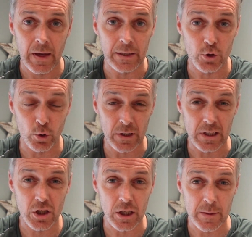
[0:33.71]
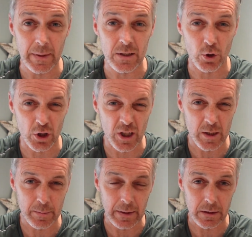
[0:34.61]
any sort of shin splints or shin
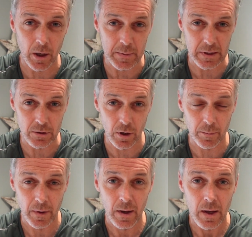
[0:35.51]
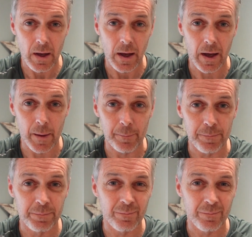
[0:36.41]
splint type syndrome. Um,